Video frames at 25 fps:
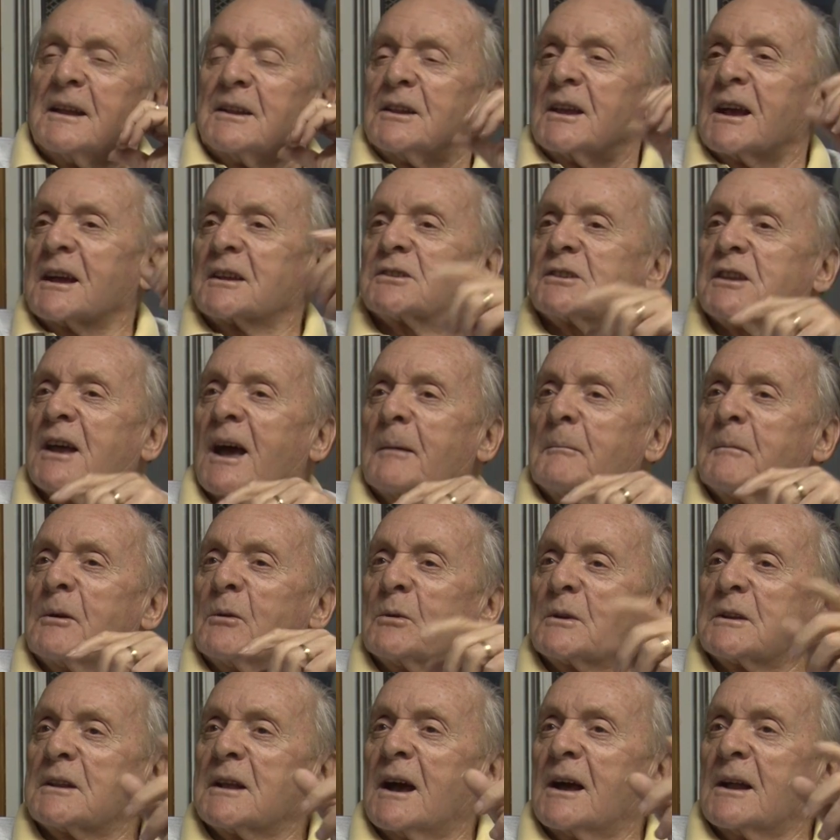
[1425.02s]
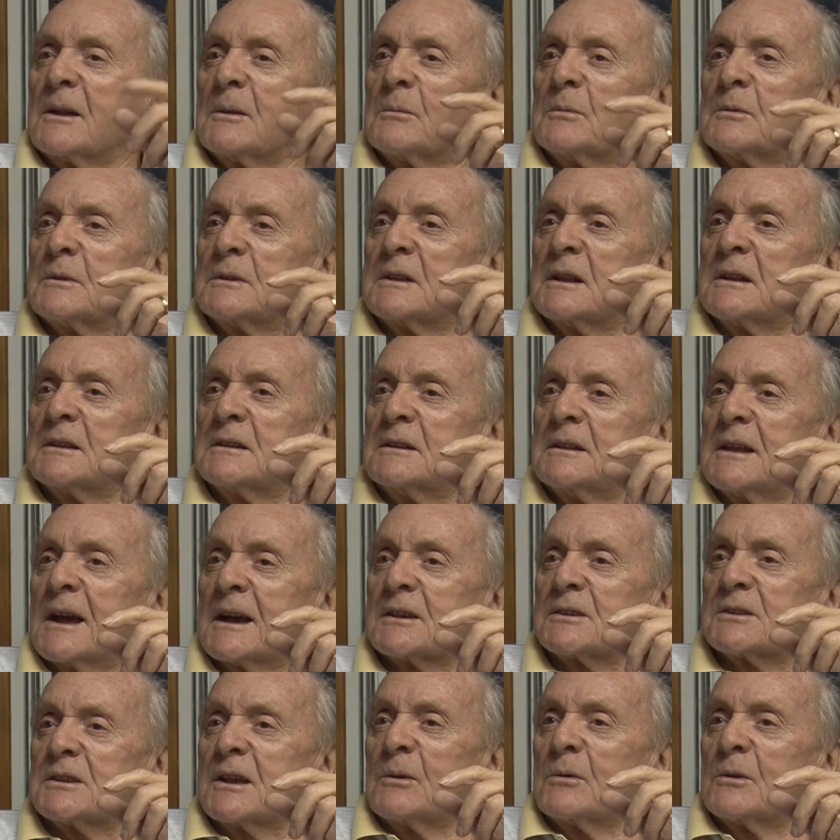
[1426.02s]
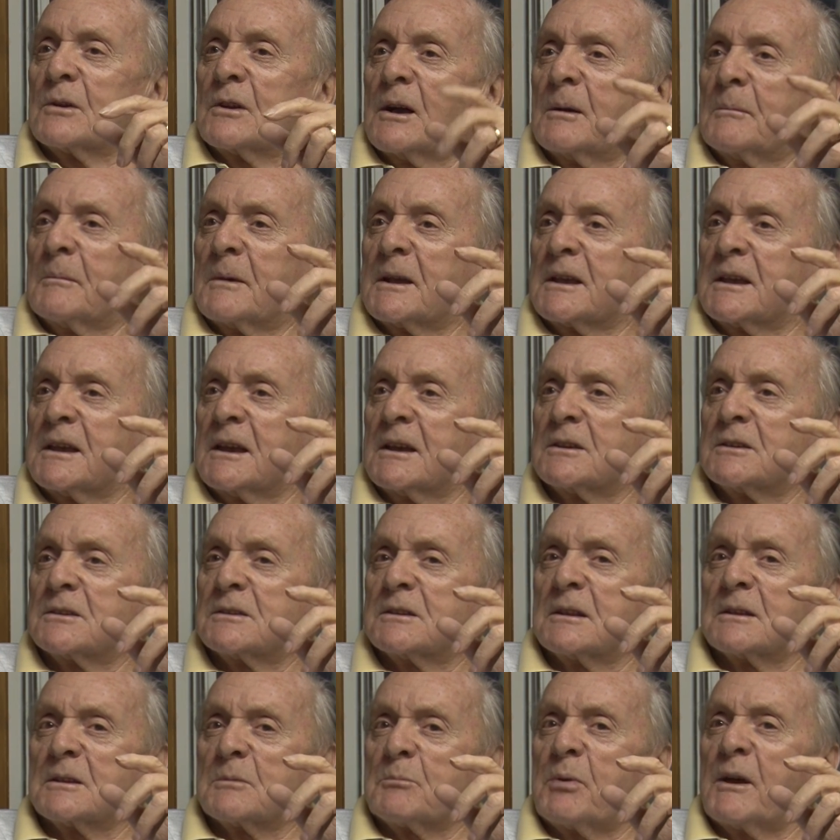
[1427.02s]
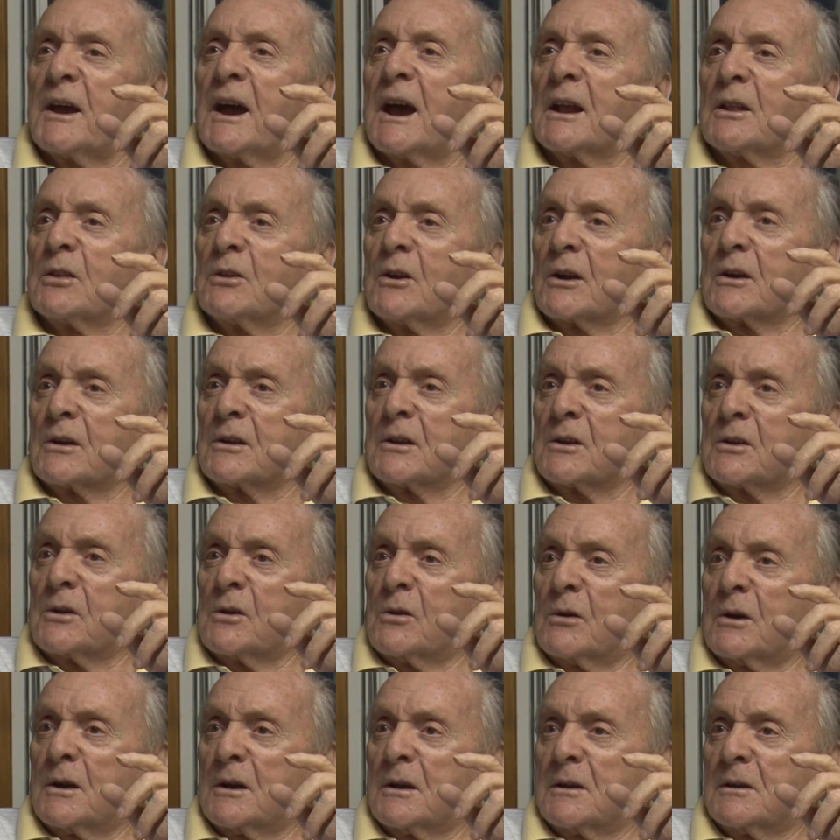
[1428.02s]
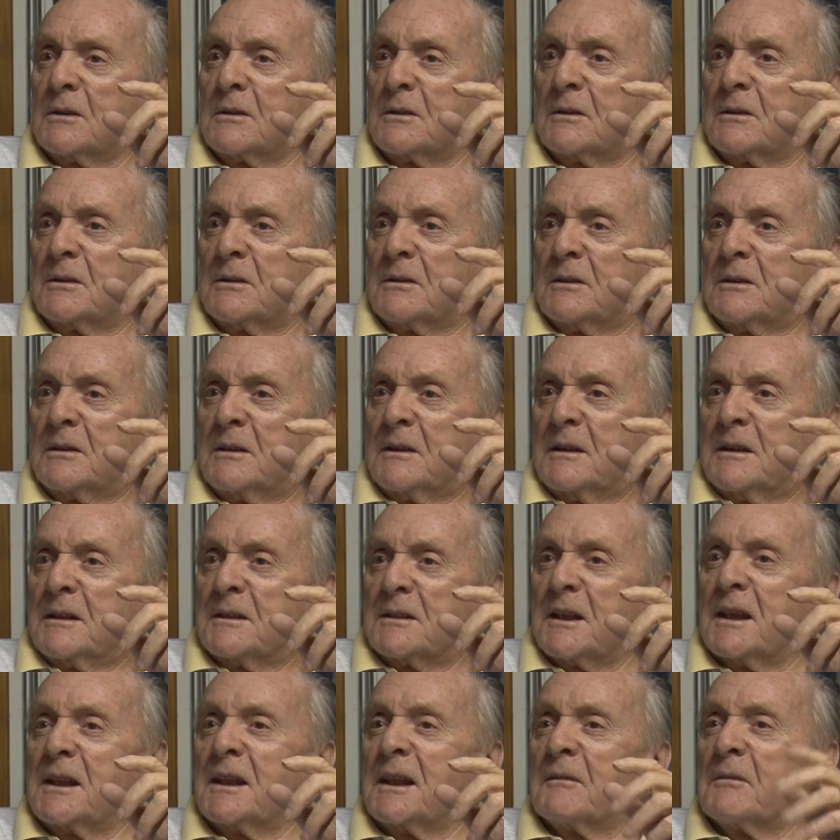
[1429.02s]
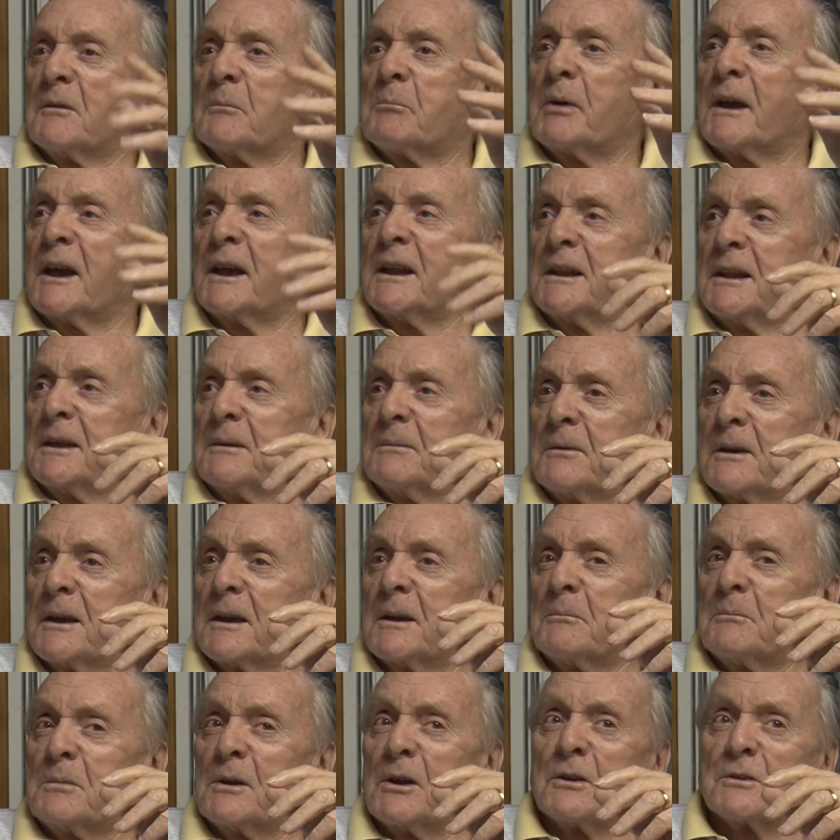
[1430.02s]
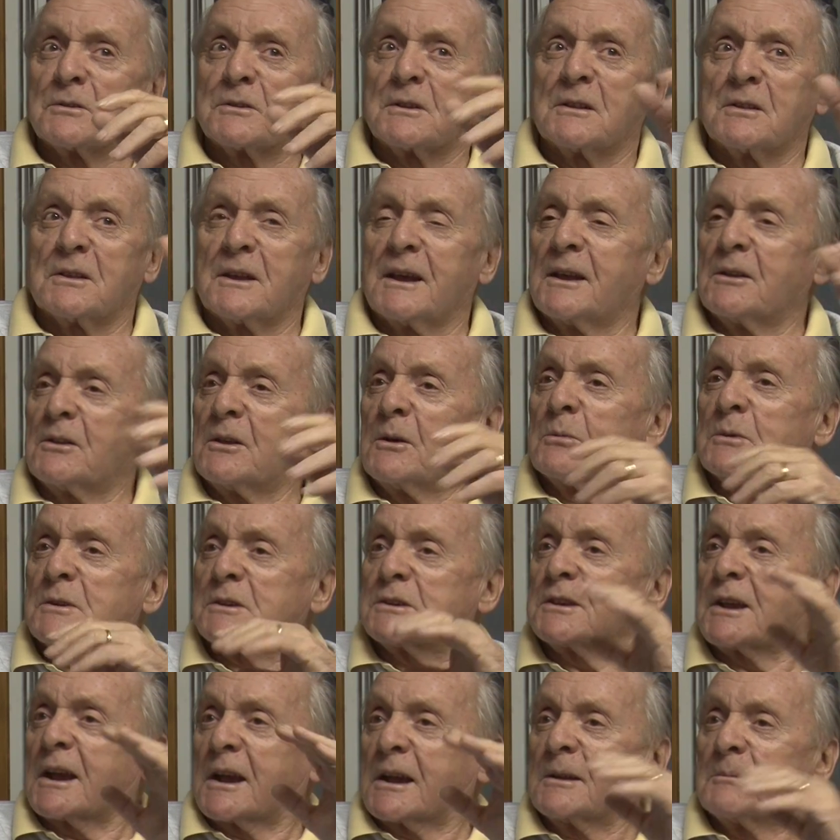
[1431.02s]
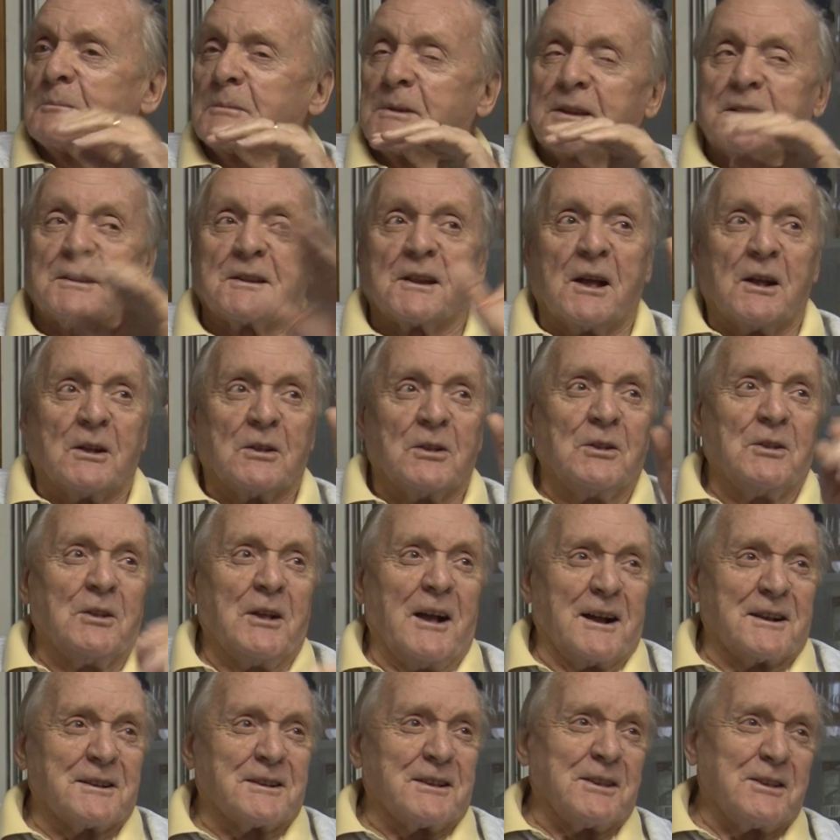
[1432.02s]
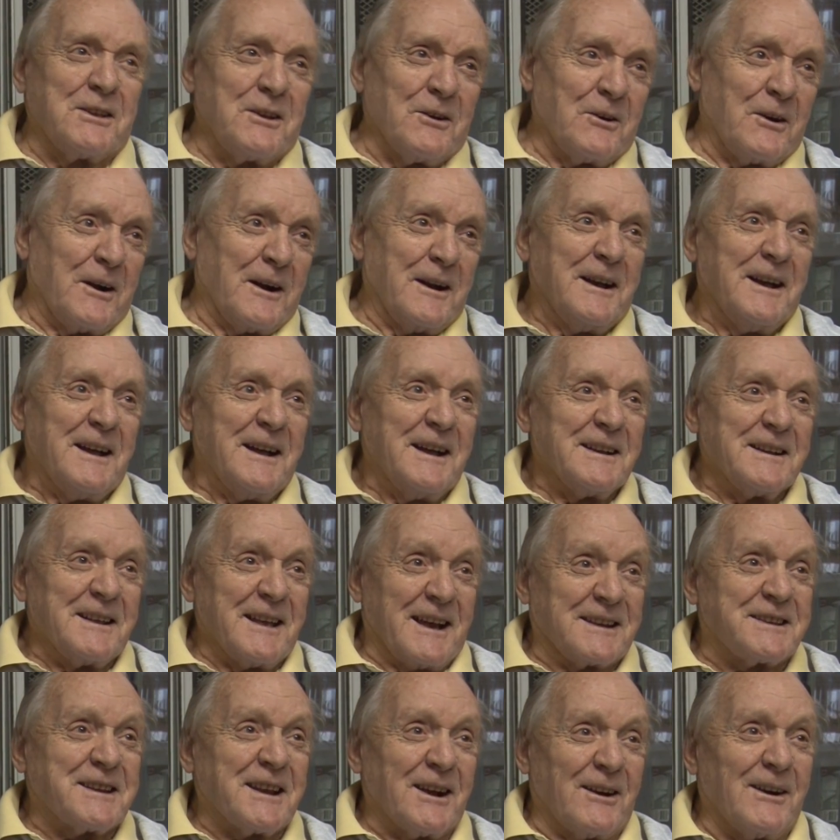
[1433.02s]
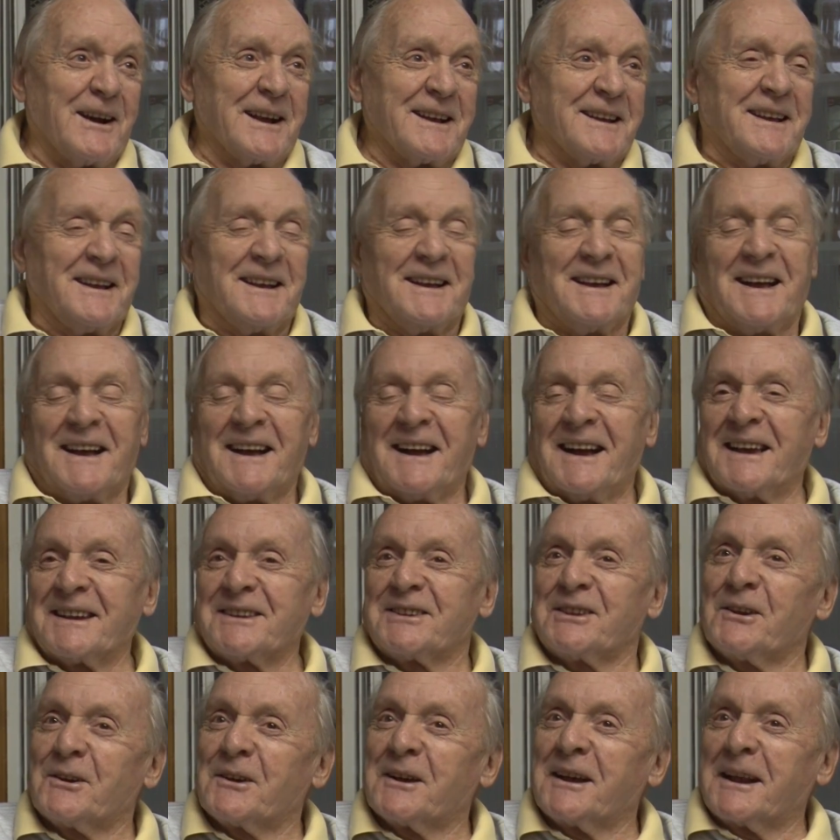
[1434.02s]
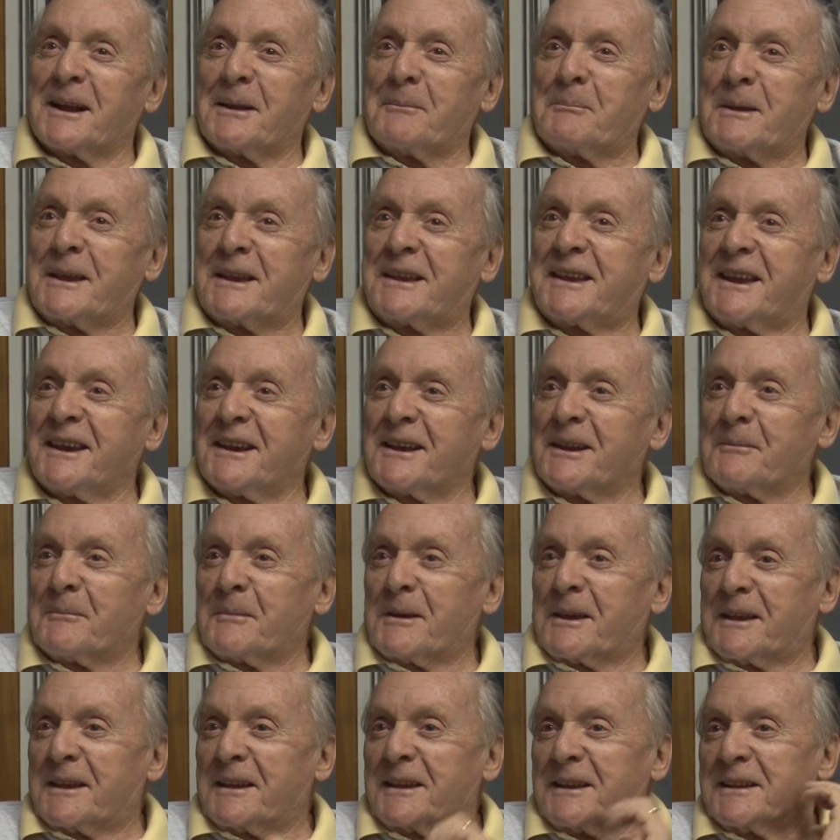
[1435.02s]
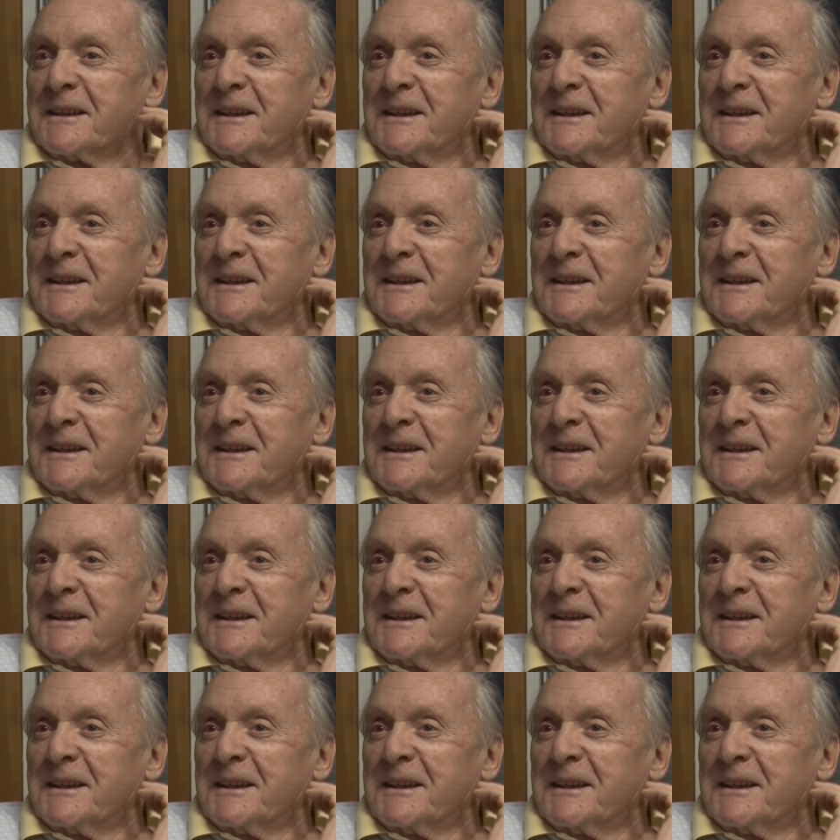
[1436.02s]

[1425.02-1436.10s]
Next time I went down, the next day with all my kids, there's a padlock on the door. They never paid their friggin' bills, and the landlord was sick of me. Oh, that's how I said, you've got to be kidding me.